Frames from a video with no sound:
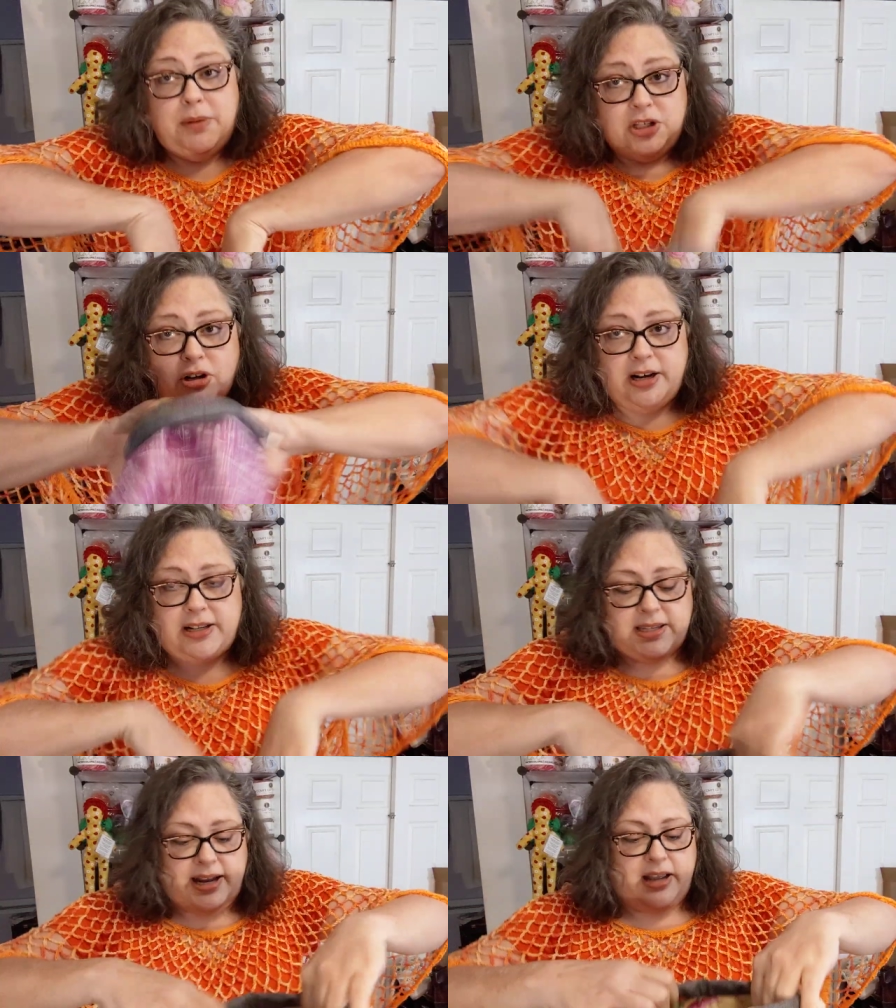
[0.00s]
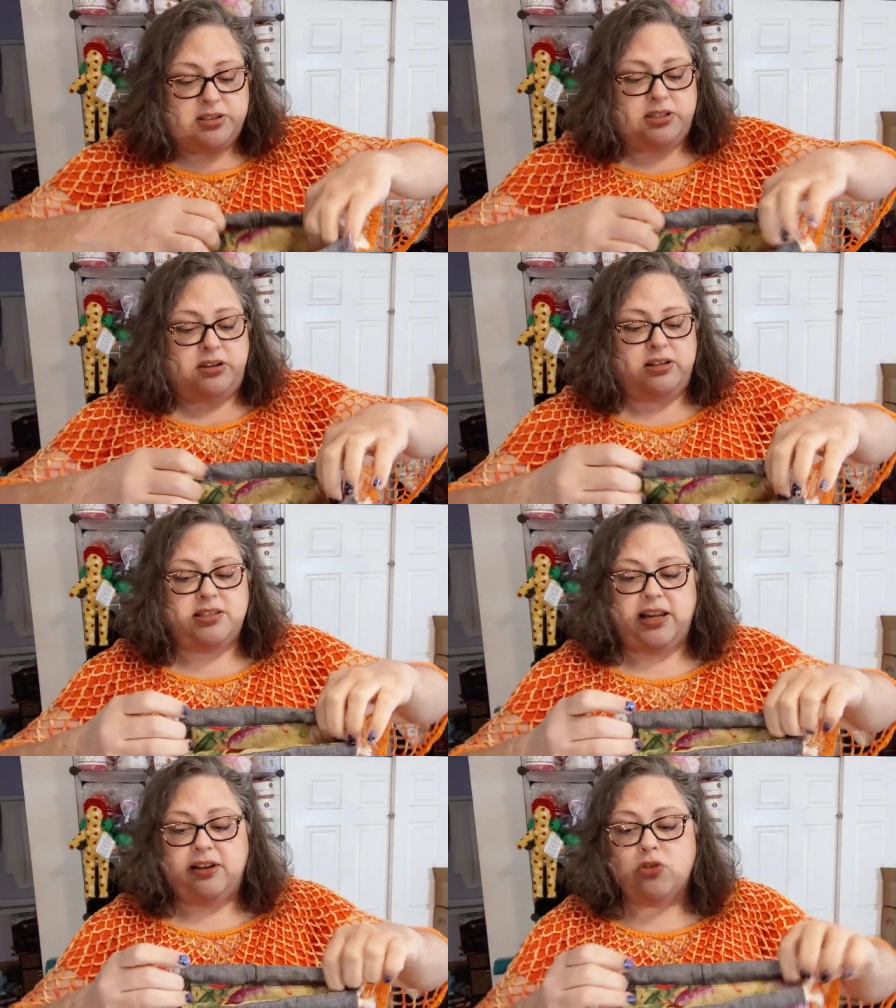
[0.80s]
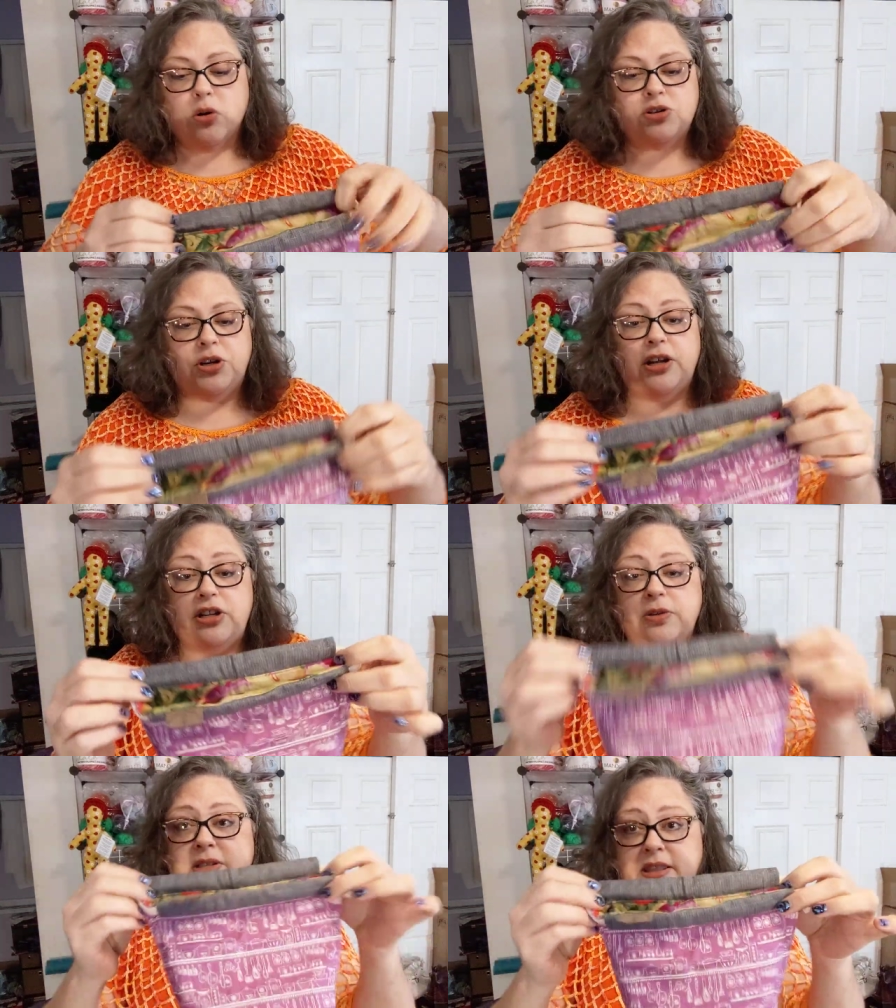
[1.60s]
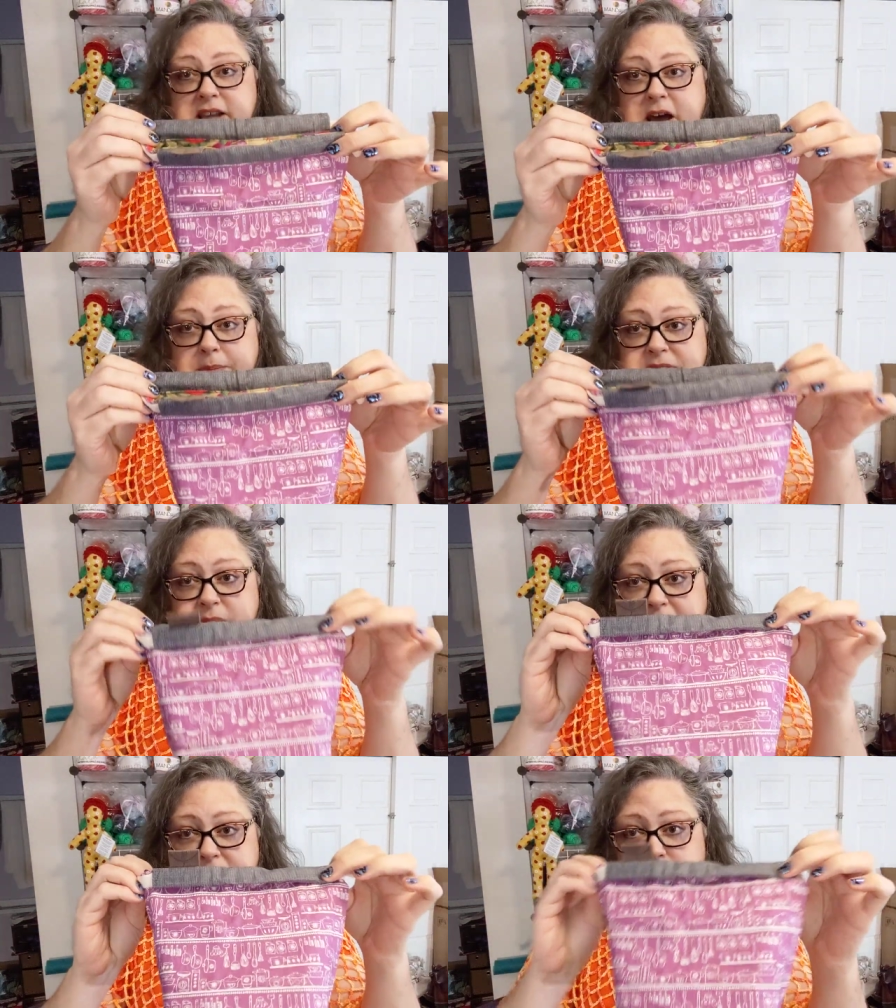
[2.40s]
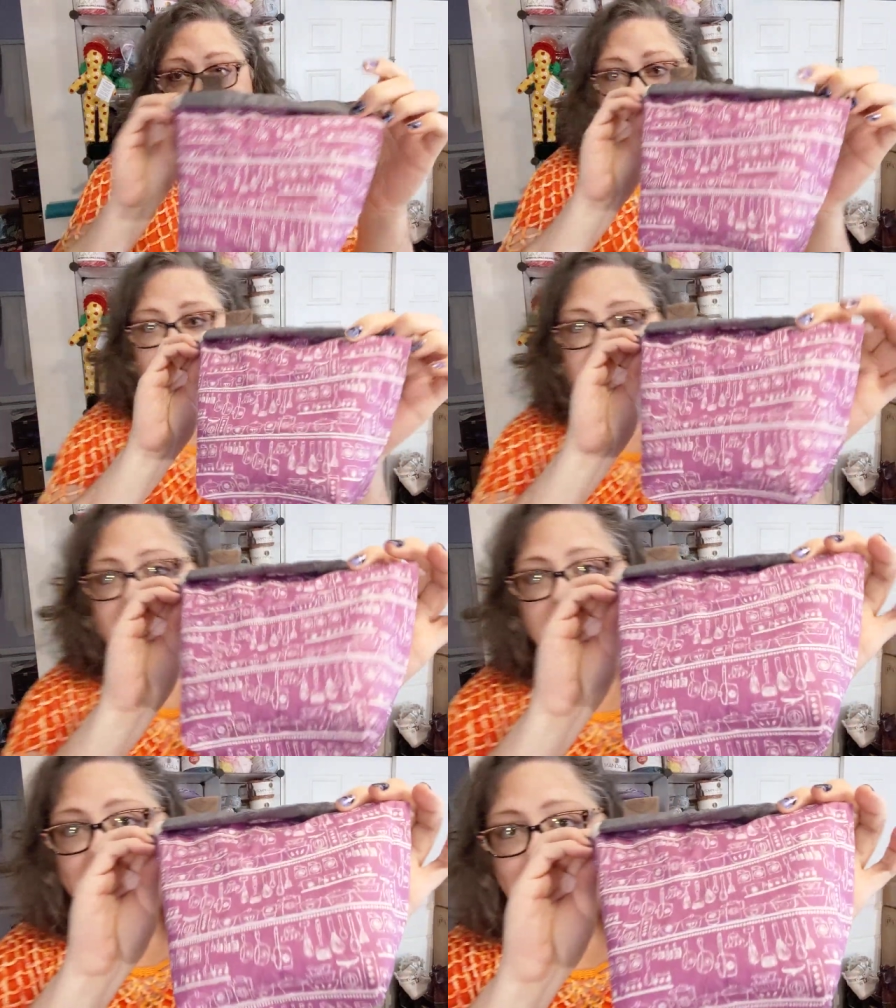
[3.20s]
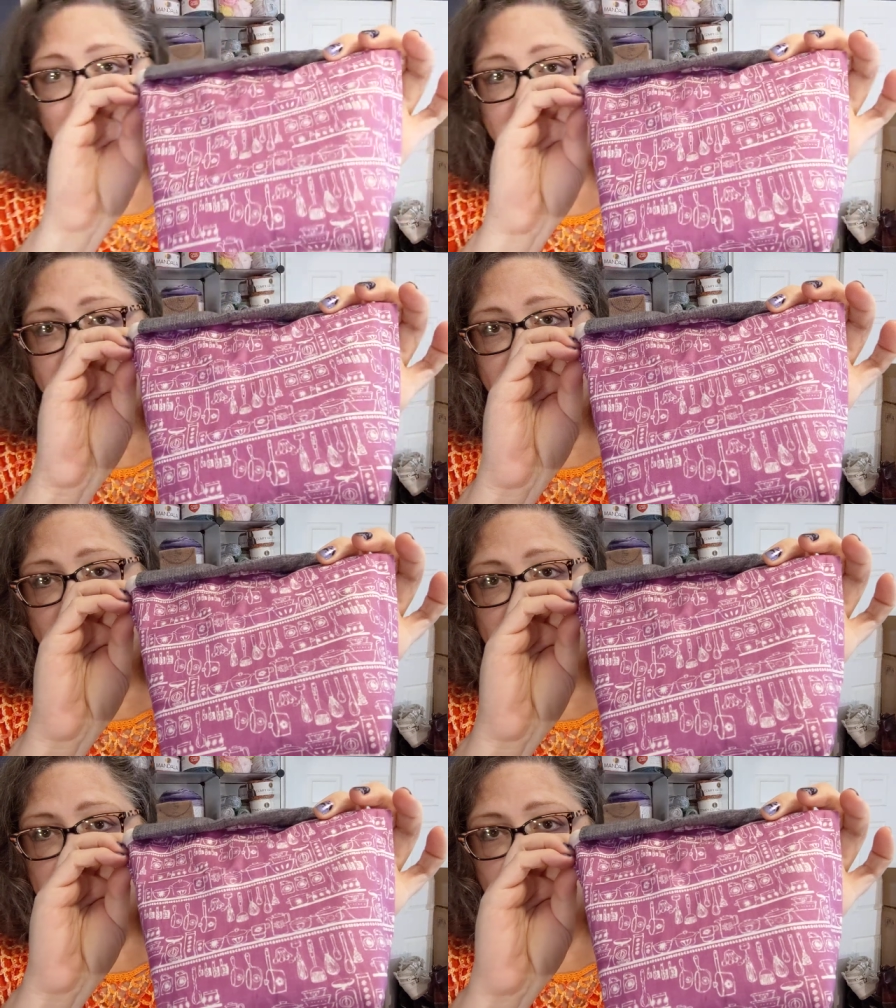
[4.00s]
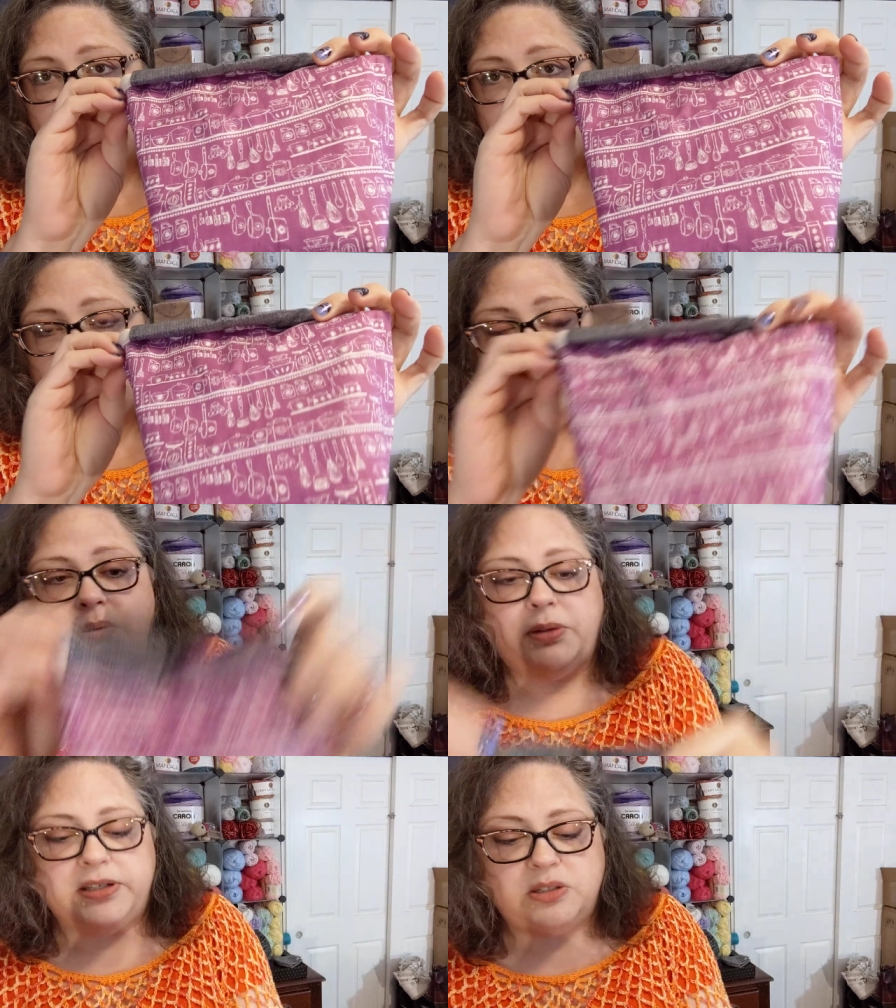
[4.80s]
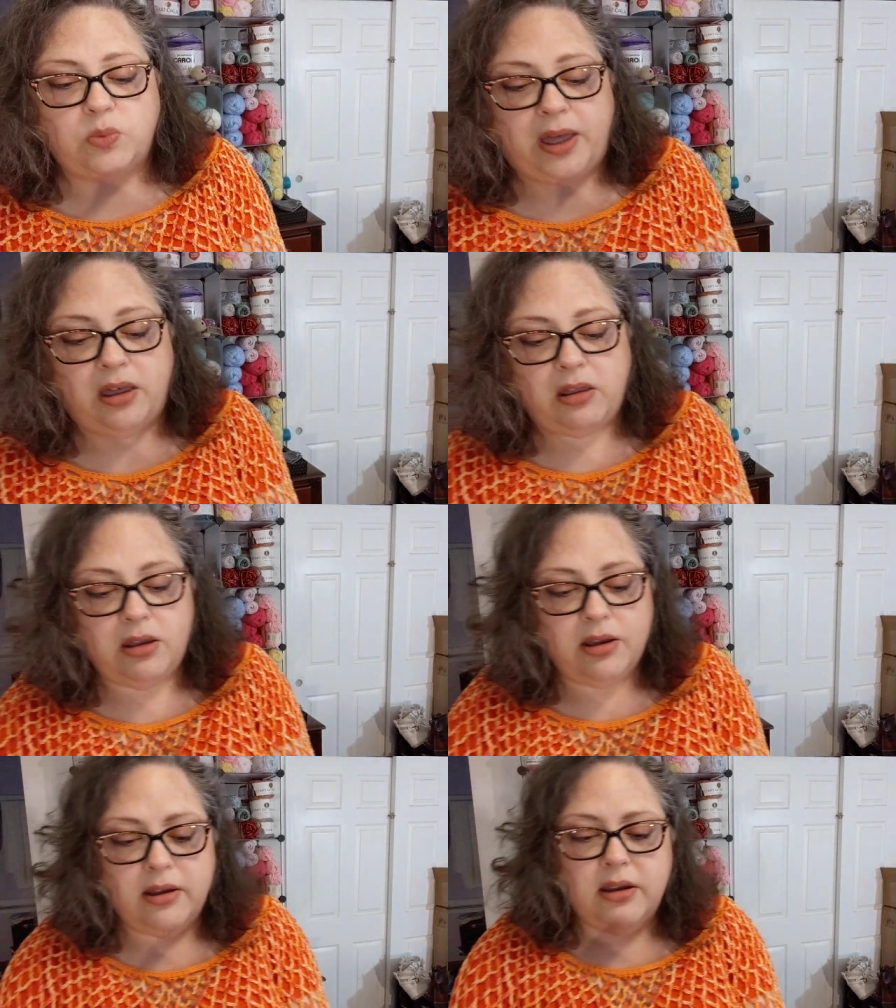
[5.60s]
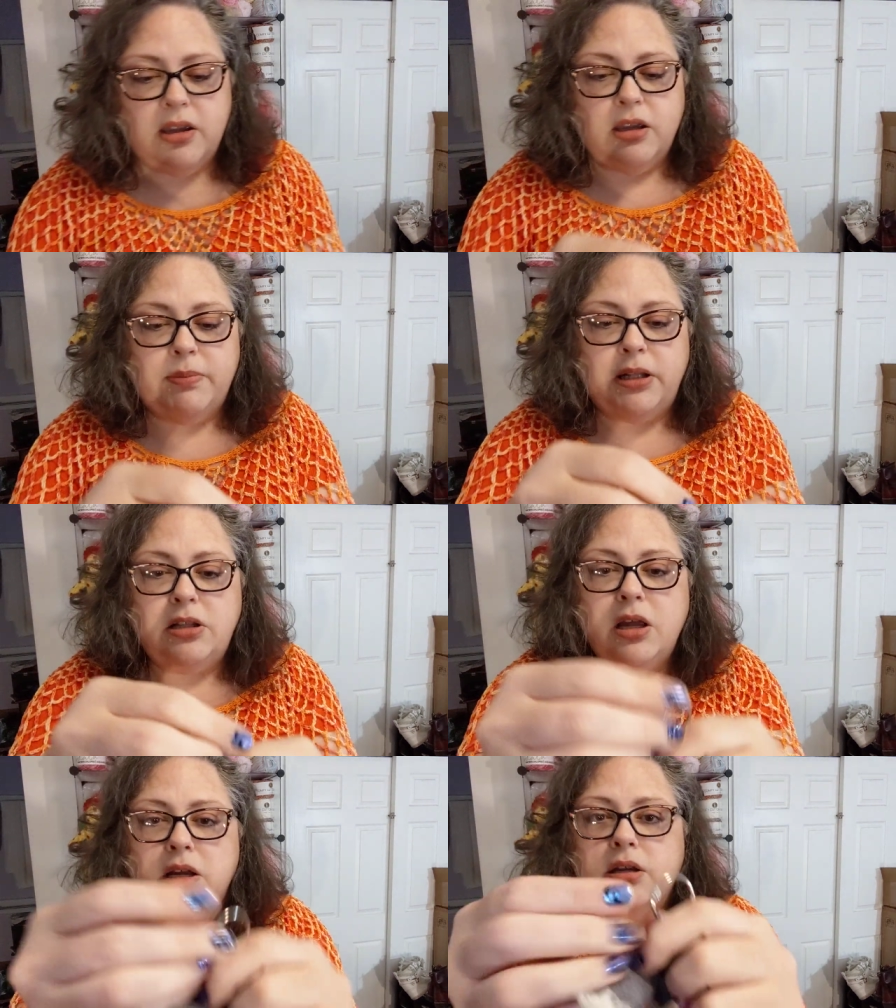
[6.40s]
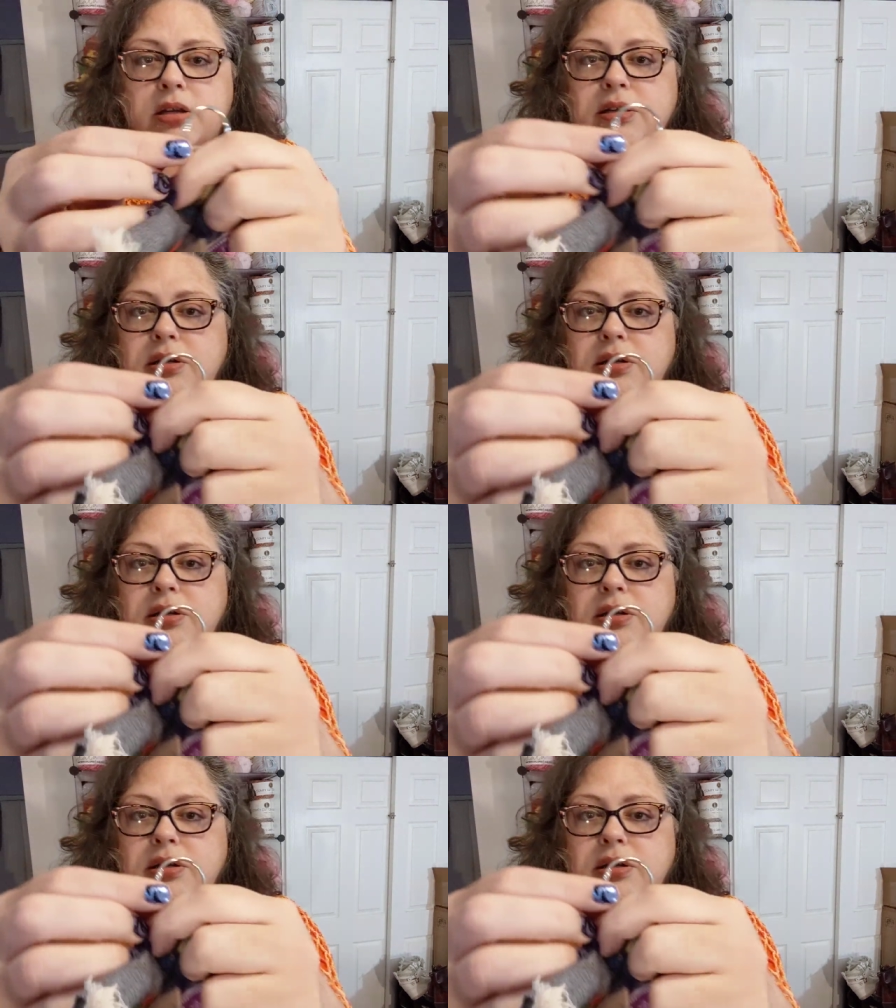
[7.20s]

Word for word: I'm going to turn it inside out so you can see it. Of course, you can use it the opposite way if you like because that fabric in there is adorable as well. But look.